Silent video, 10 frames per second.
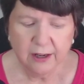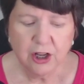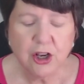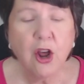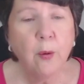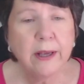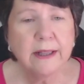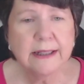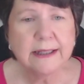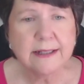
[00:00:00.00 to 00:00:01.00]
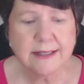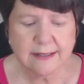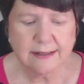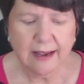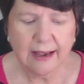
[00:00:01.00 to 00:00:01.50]
Knowing
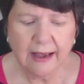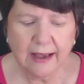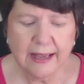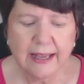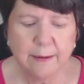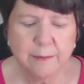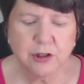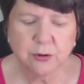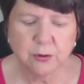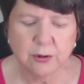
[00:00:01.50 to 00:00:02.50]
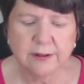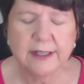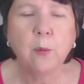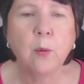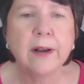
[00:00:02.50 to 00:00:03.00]
this, I am assured
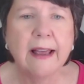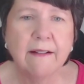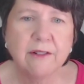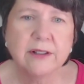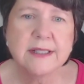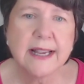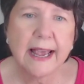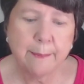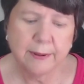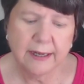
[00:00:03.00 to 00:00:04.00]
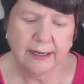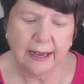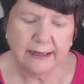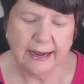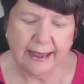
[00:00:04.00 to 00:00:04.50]
that whatever is happening
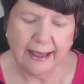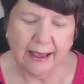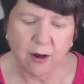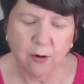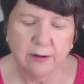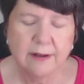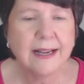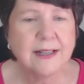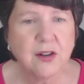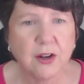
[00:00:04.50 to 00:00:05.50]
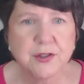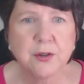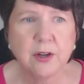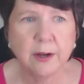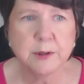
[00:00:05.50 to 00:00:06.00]
now has also
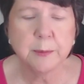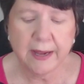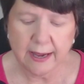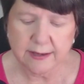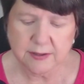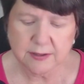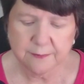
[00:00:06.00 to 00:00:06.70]
come to pass.